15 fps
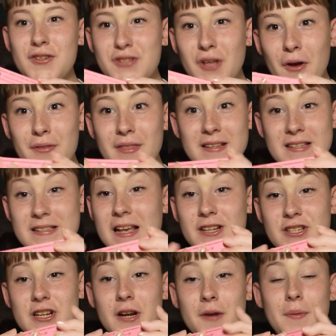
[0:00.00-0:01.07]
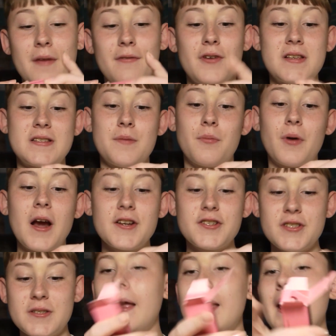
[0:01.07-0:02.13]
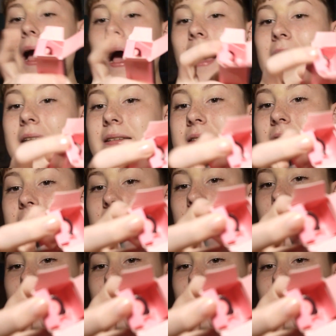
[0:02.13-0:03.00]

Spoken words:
So this is actually going to be a first impressions. It has the